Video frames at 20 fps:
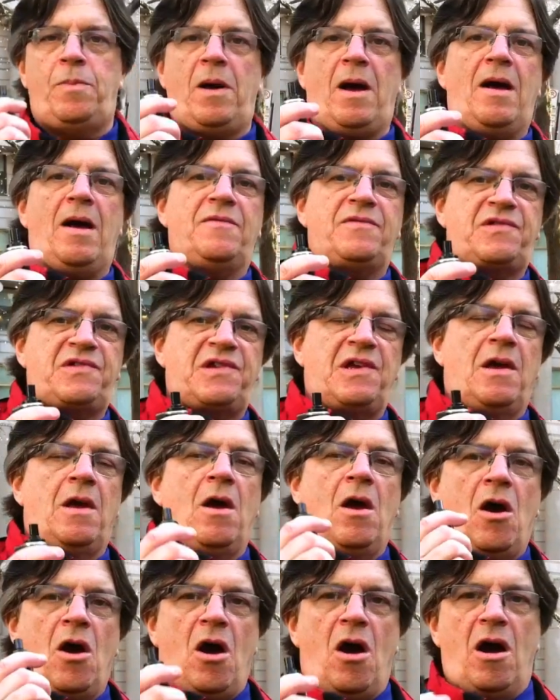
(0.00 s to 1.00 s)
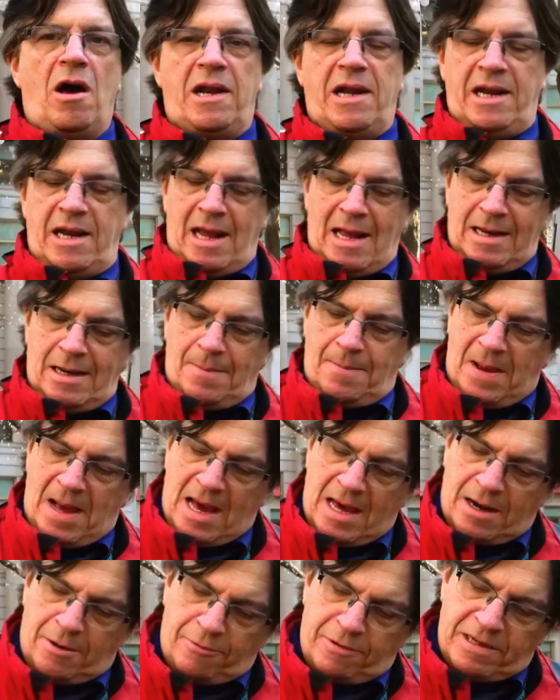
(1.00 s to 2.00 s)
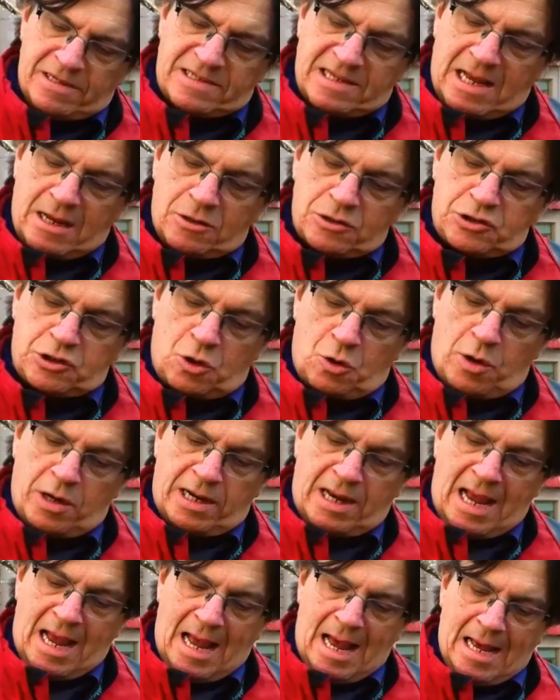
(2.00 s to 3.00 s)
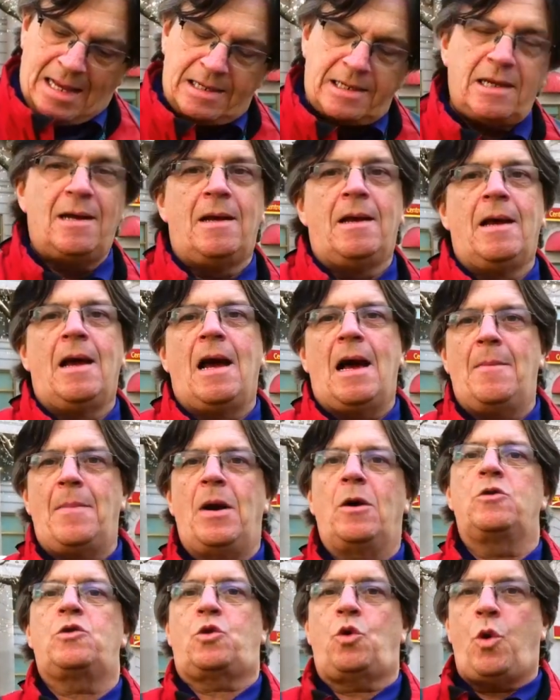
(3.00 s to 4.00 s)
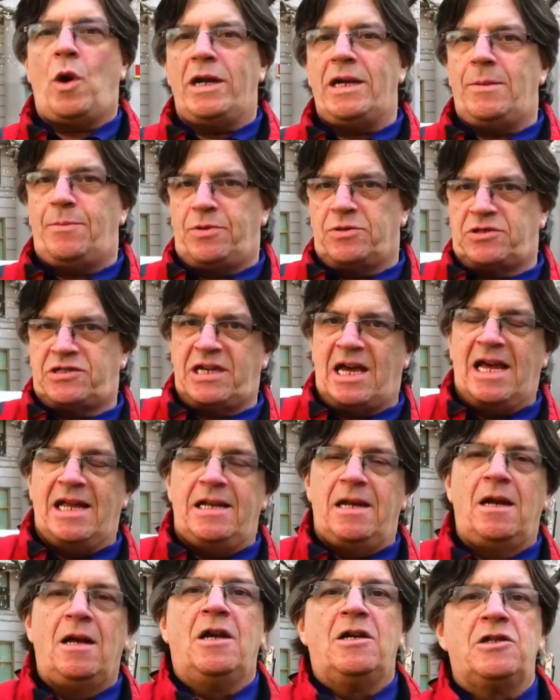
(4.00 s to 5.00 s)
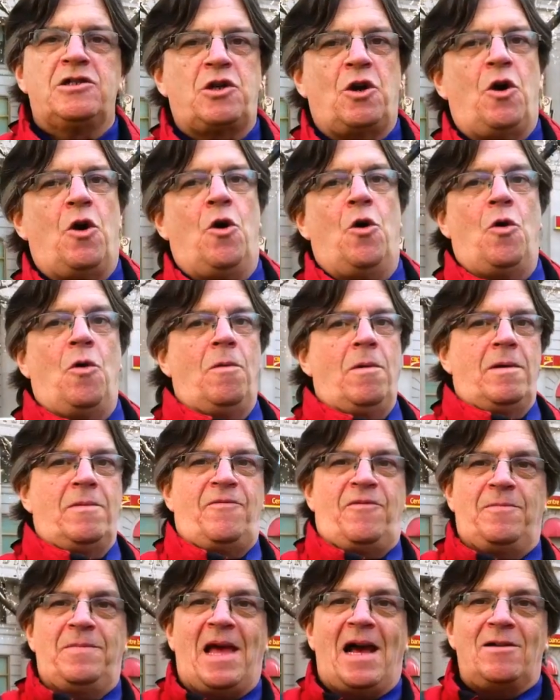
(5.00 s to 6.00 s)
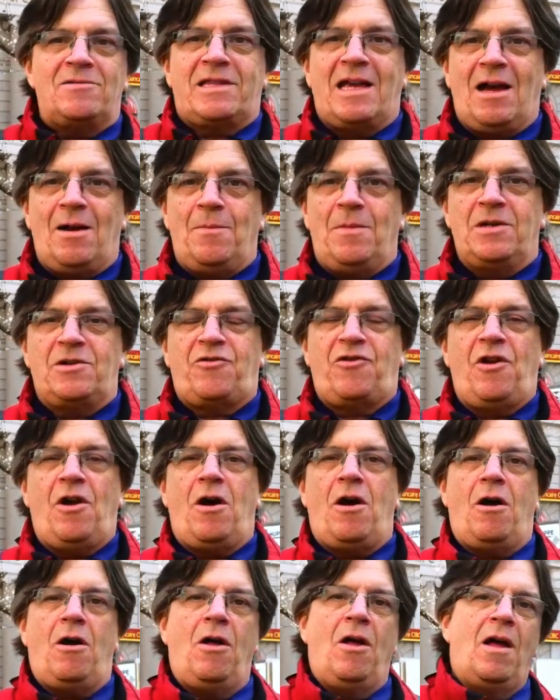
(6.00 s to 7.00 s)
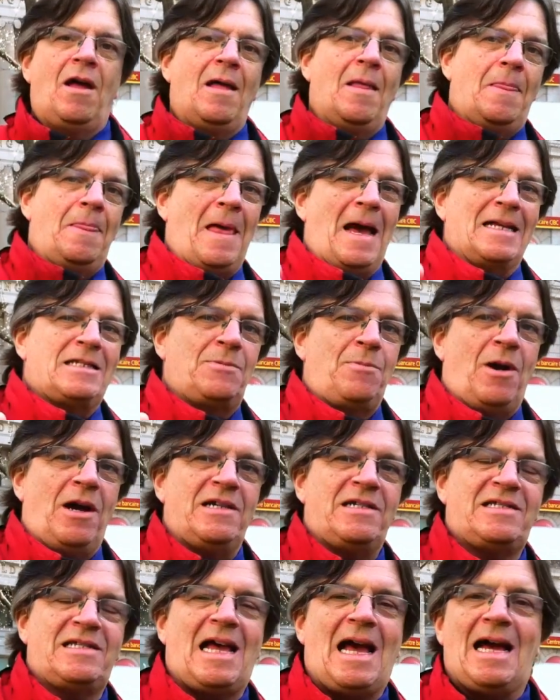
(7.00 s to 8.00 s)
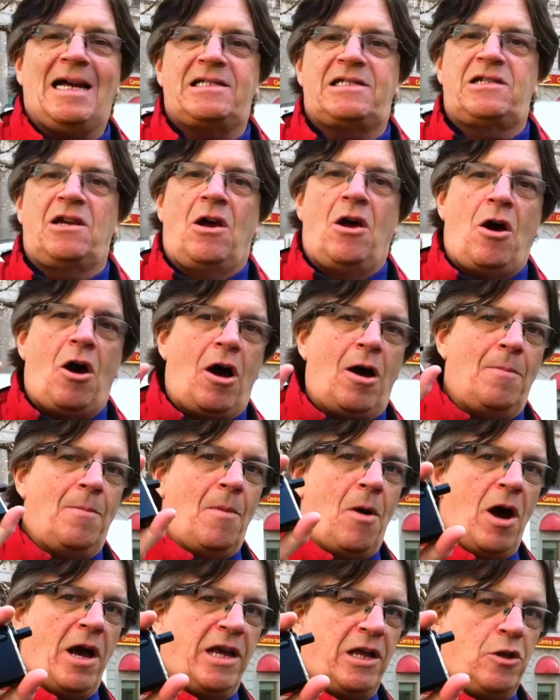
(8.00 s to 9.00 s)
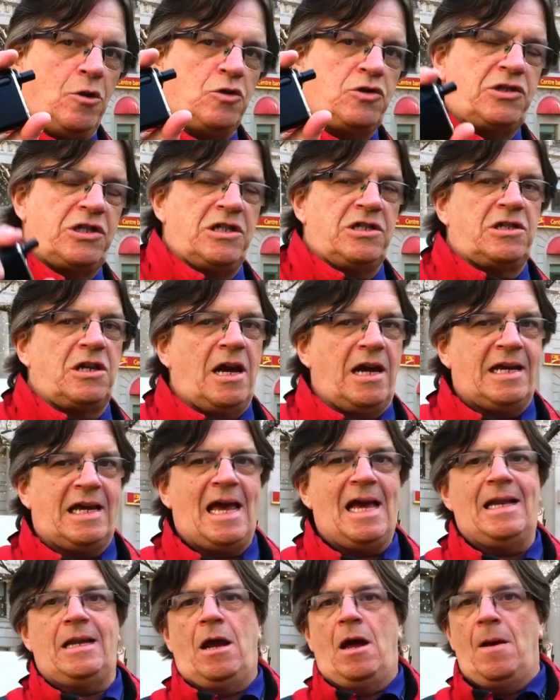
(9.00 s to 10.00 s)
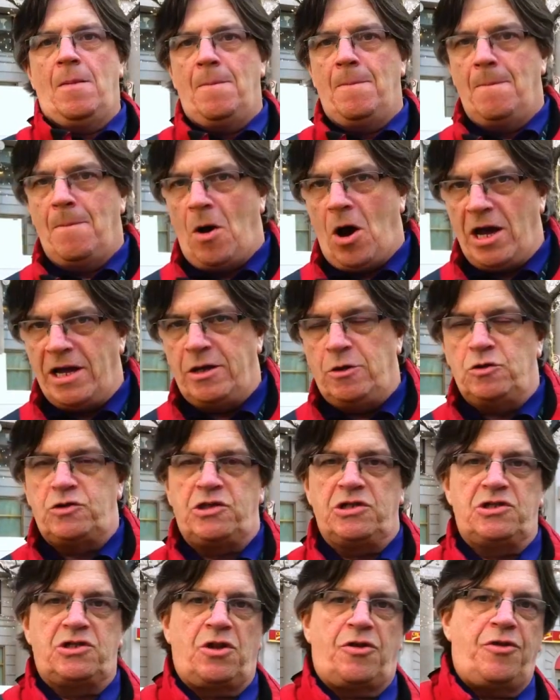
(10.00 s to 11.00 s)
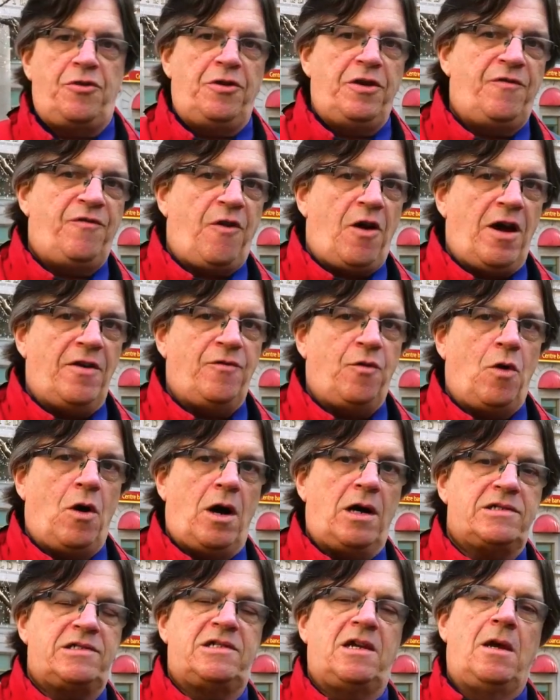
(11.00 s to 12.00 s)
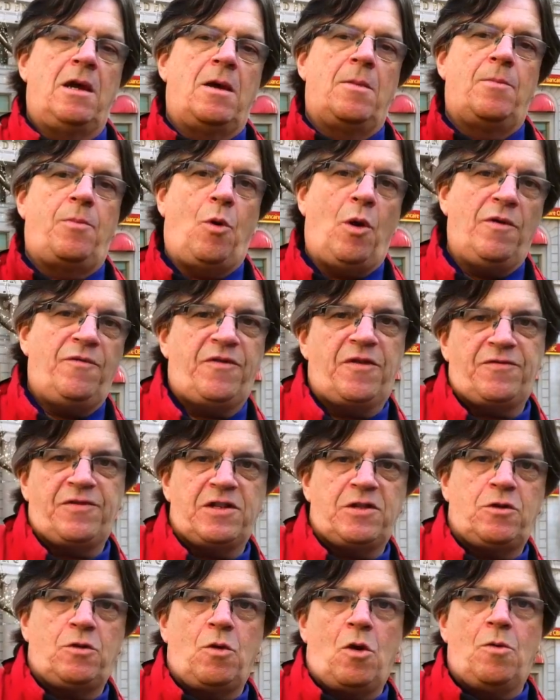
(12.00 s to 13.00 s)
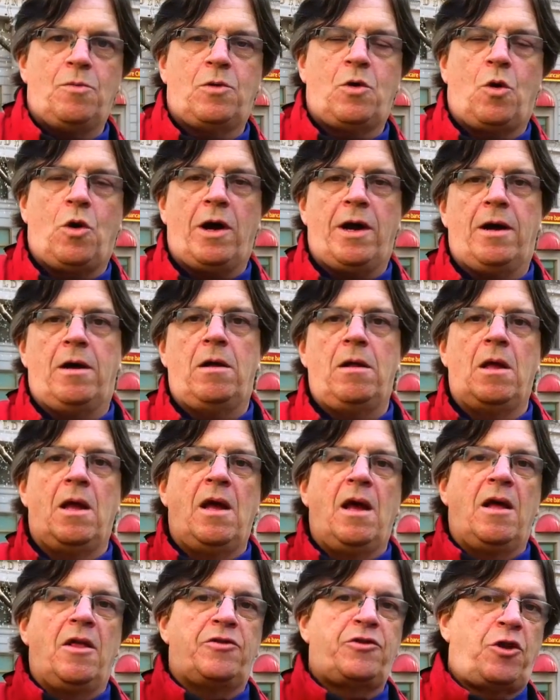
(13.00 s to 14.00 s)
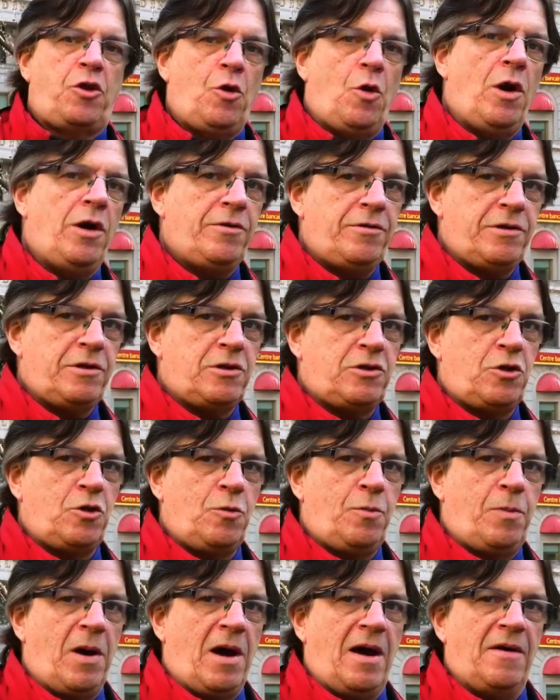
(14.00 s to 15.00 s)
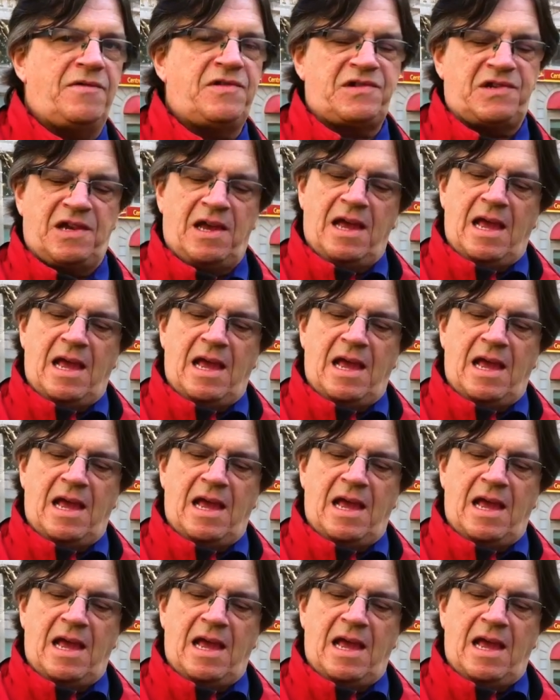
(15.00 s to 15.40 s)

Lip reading: puffs on it, and the battery is now showing at about 20%. So downtown Montreal, that's my stats on my usage. Again, my usage: 35 watts, 0.52 ohm coil, 202 puffs,